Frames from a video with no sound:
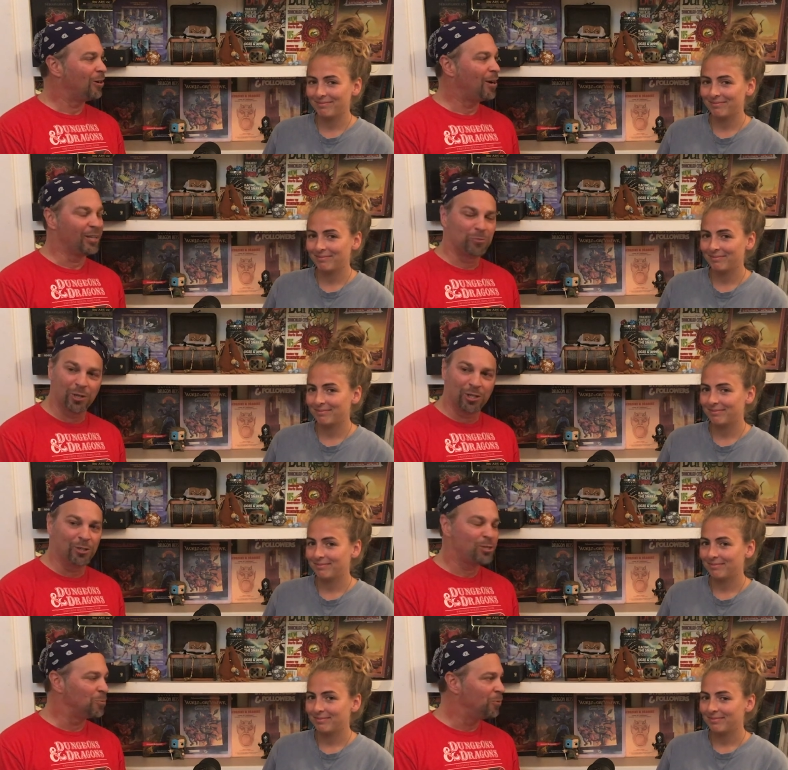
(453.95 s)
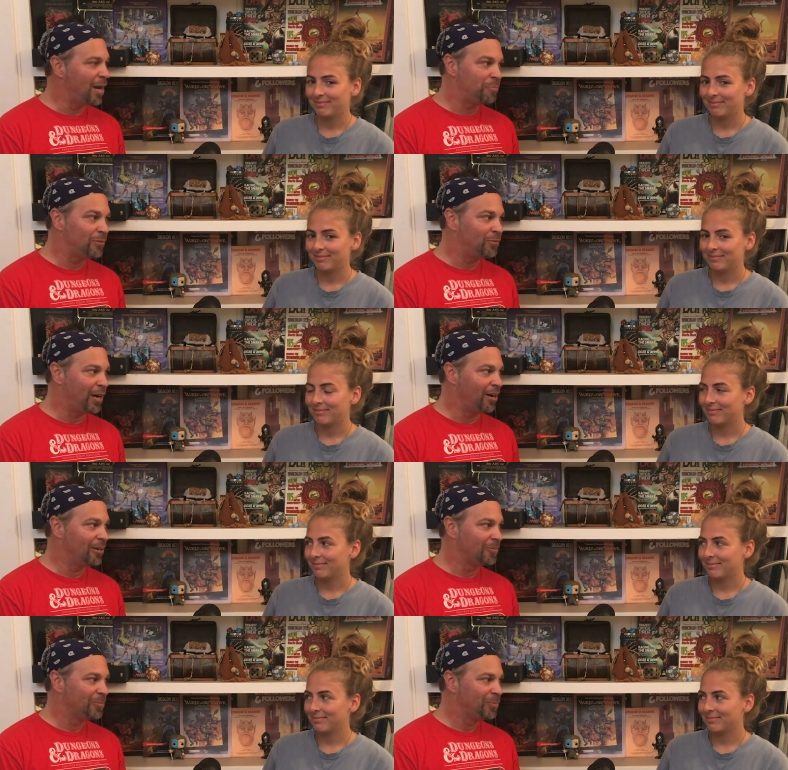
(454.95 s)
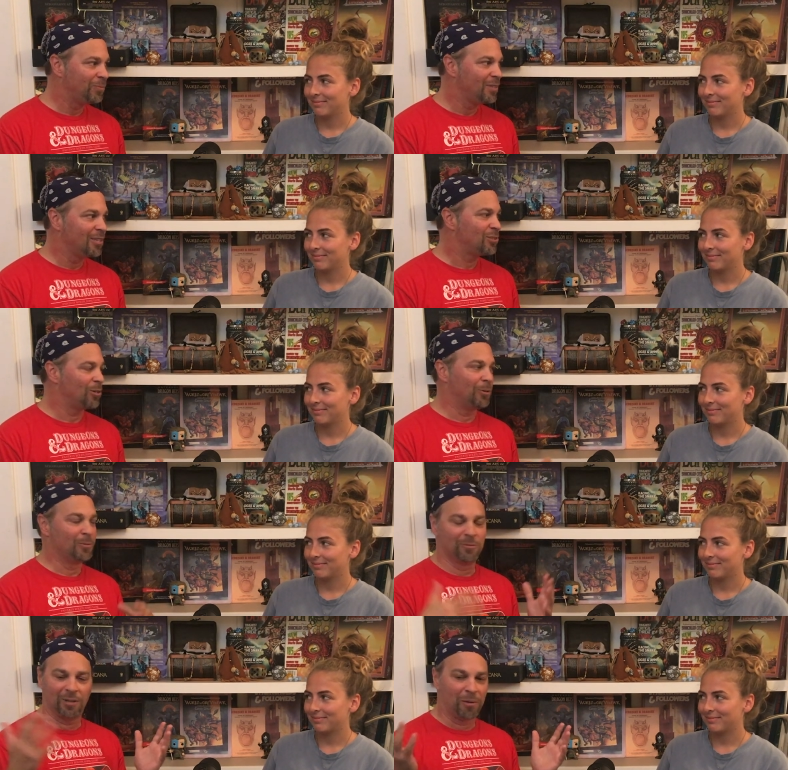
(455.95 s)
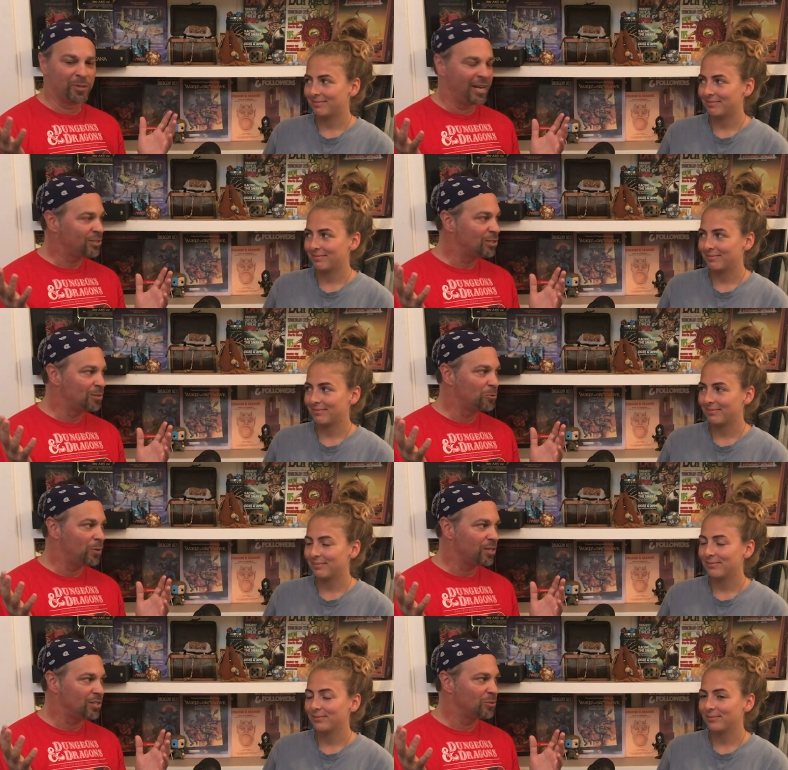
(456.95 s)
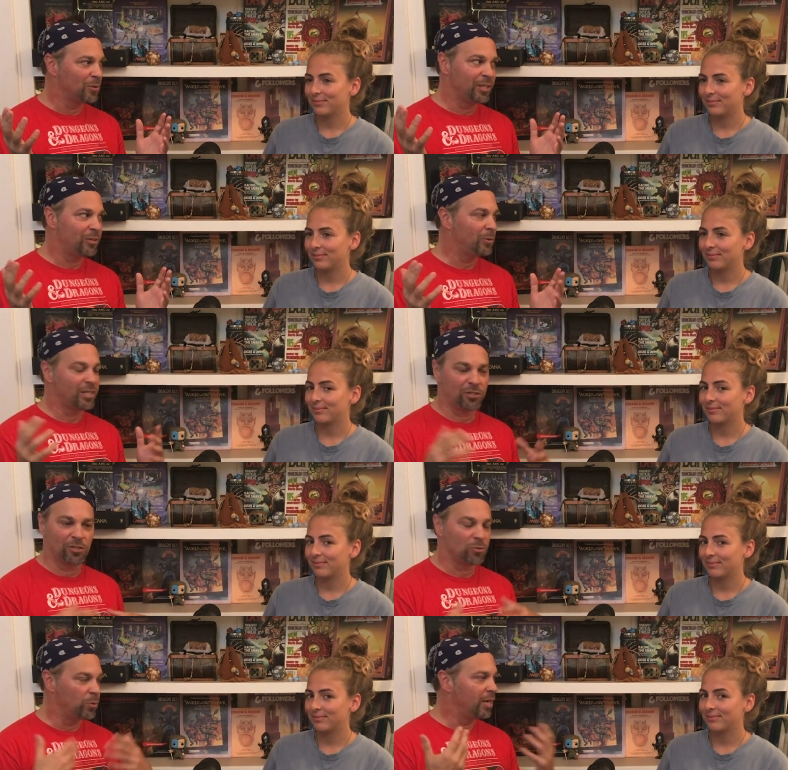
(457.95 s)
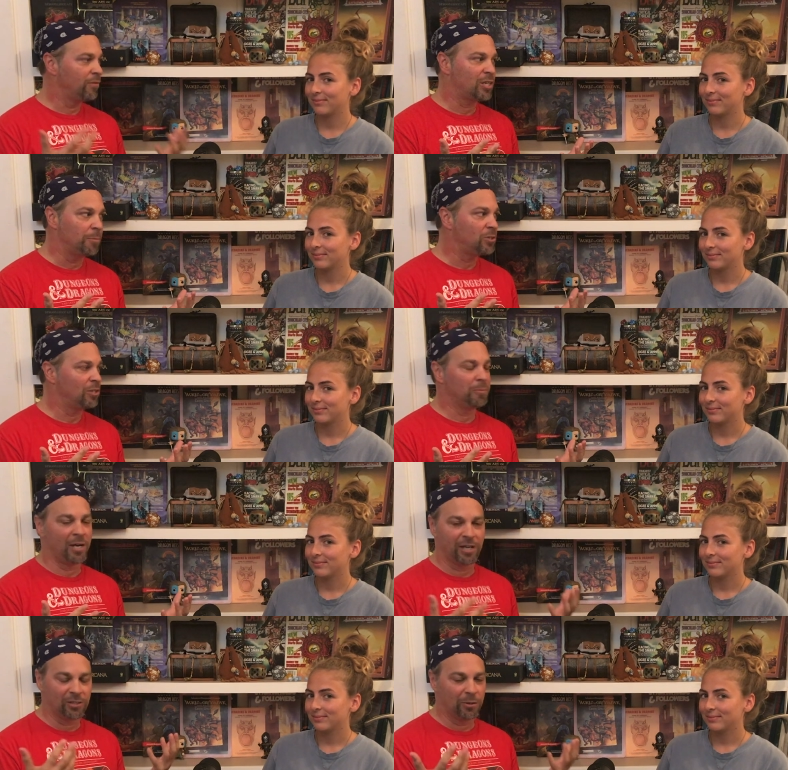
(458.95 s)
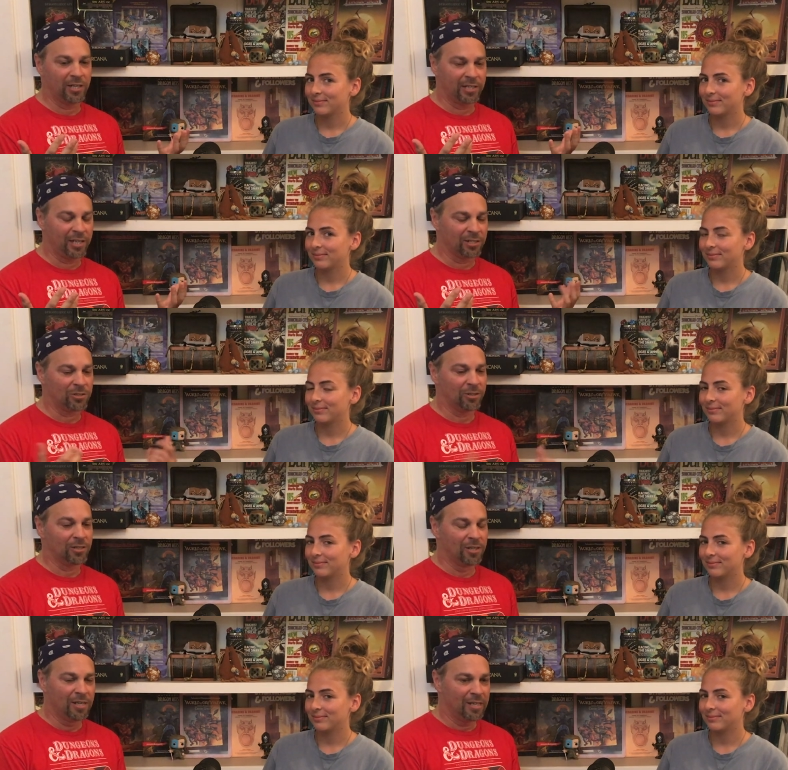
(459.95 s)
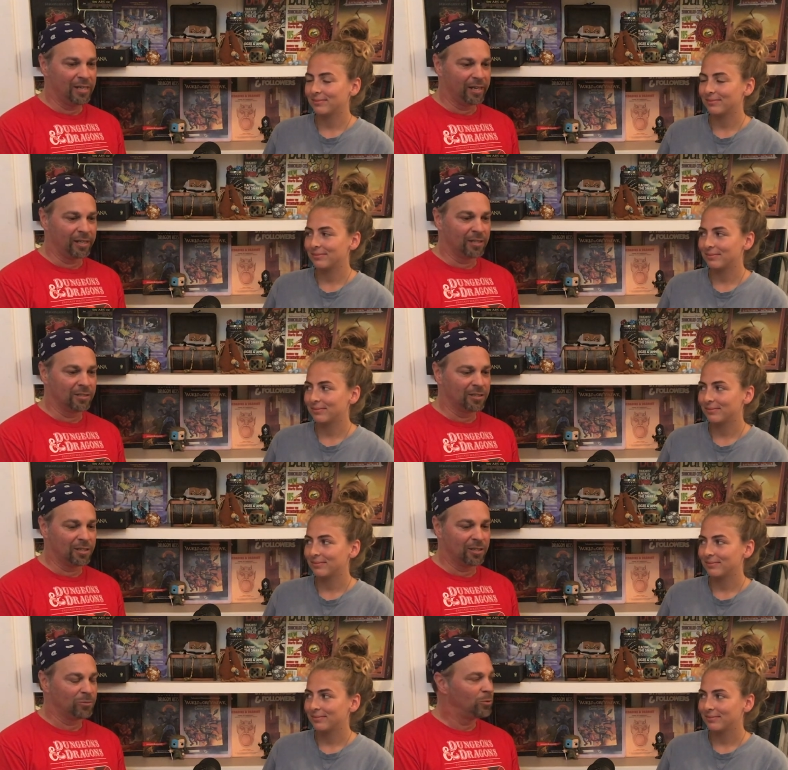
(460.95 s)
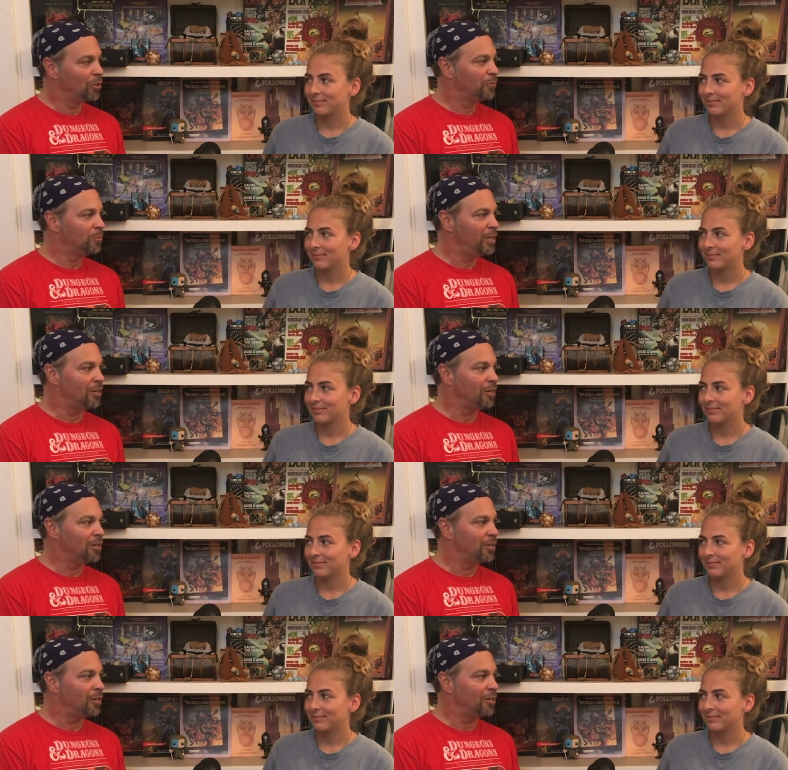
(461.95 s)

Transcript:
Speaker 1: All right. We're going to do some rapid fire. So I'm going to ask you some questions really quick. You just whatever comes to your mind, go ahead and answer, and uh, we'll go from there.